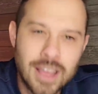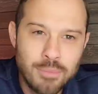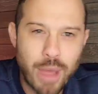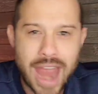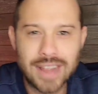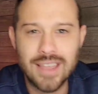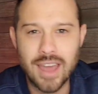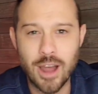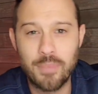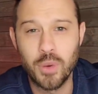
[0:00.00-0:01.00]
can back
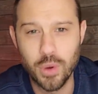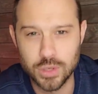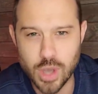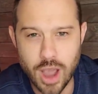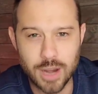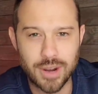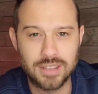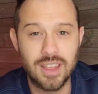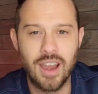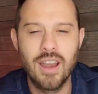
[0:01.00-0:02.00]
that up that we were talking
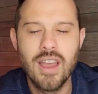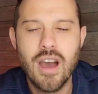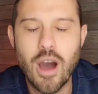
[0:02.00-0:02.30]
about there?